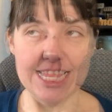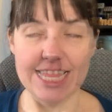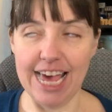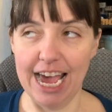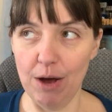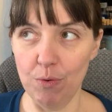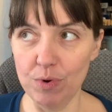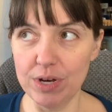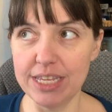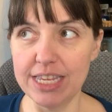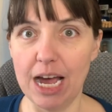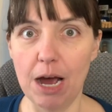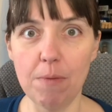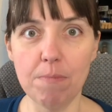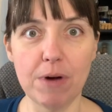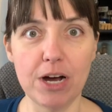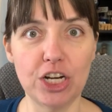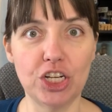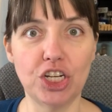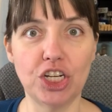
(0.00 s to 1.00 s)
That was how
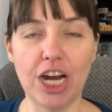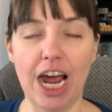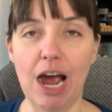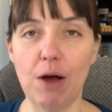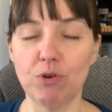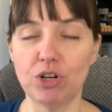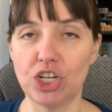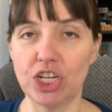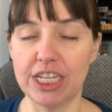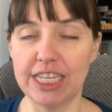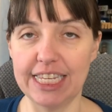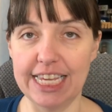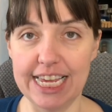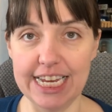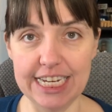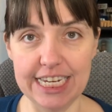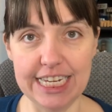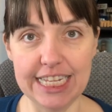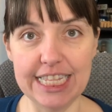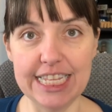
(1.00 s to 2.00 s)
much I was just
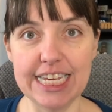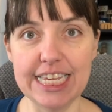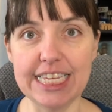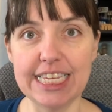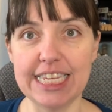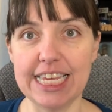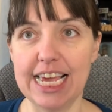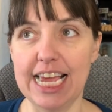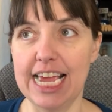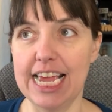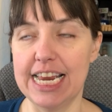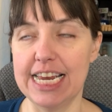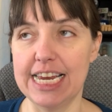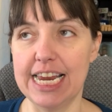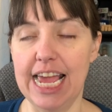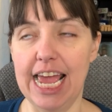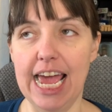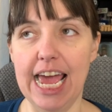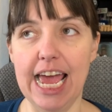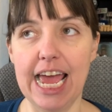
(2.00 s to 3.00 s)
into this and